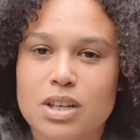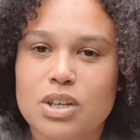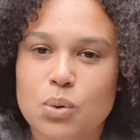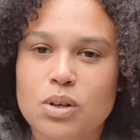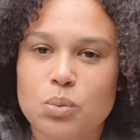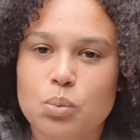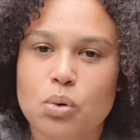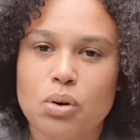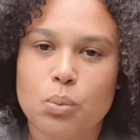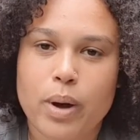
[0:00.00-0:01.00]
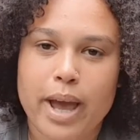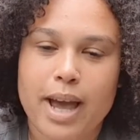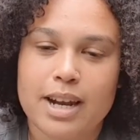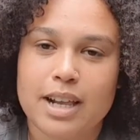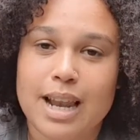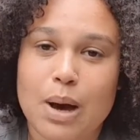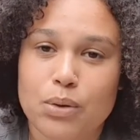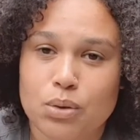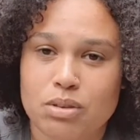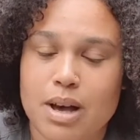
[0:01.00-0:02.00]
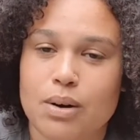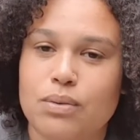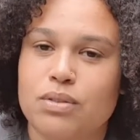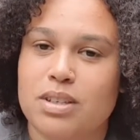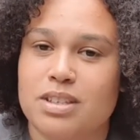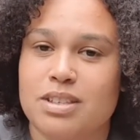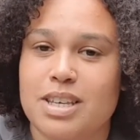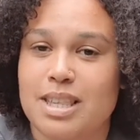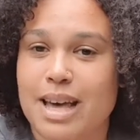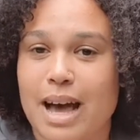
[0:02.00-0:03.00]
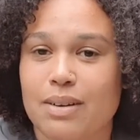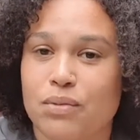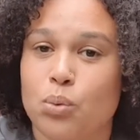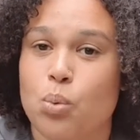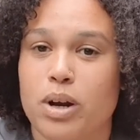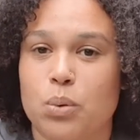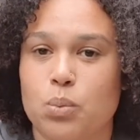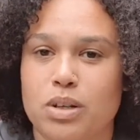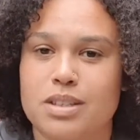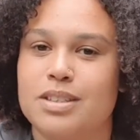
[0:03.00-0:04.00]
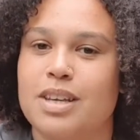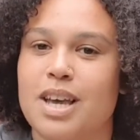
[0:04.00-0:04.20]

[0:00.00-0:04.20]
you can walk away and allow yourself to see that for what it was,